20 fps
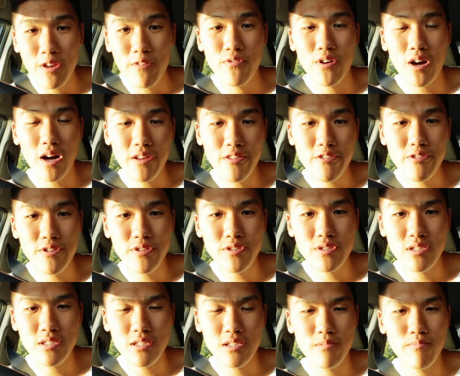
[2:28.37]
For
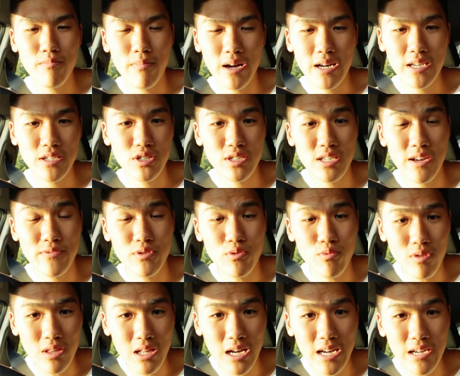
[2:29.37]
others, you might just have to
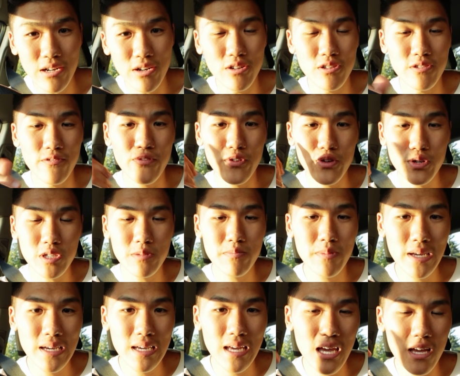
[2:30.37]
rely on focus
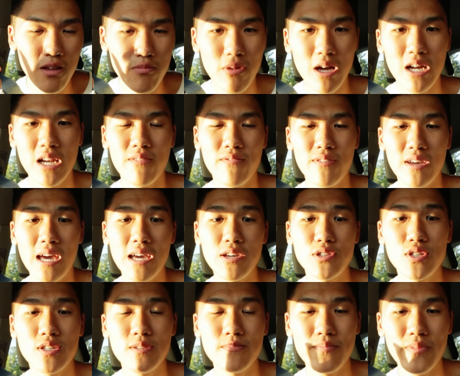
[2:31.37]
peaking,
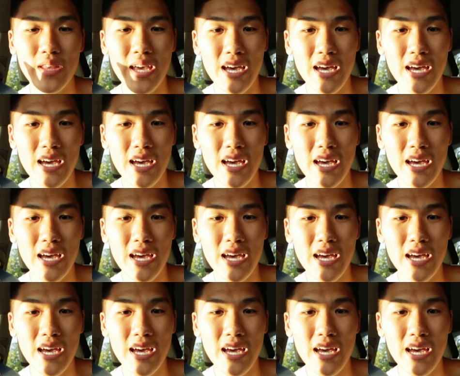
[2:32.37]
magnification,